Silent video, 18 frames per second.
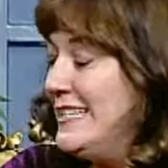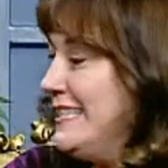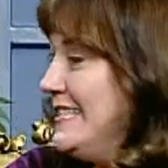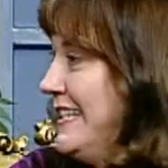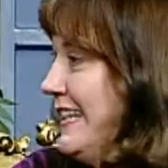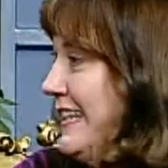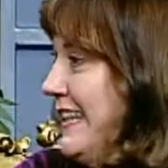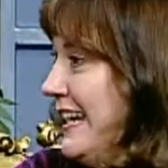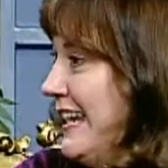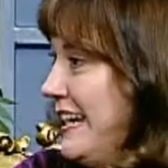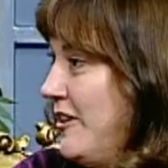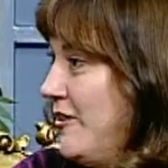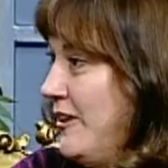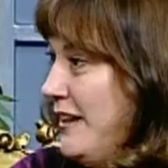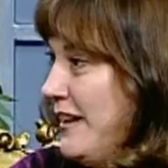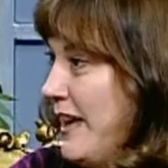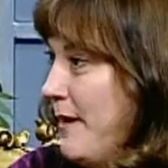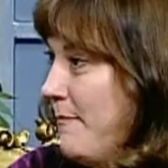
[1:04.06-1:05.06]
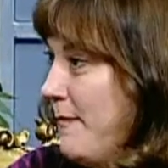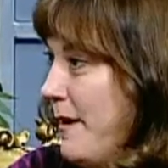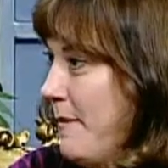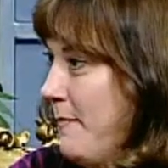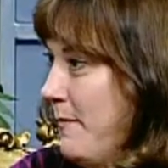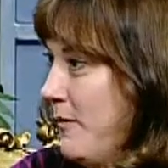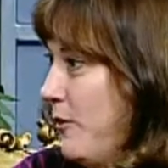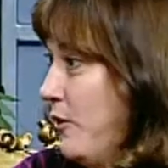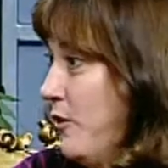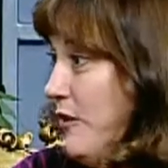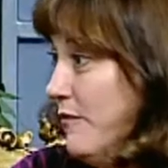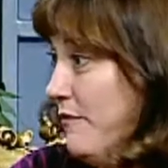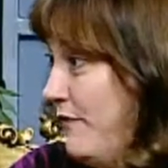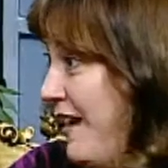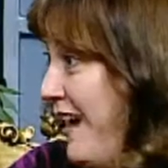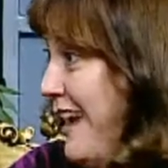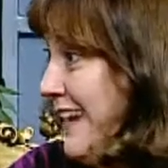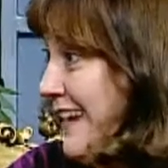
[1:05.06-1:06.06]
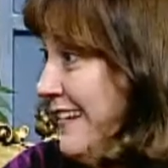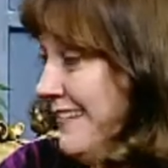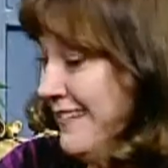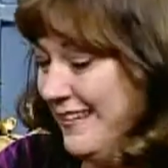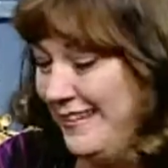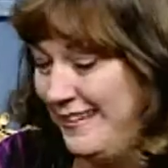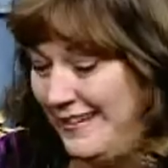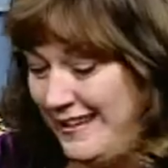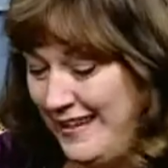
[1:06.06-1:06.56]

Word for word: to see that I couldn't come up or couldn't find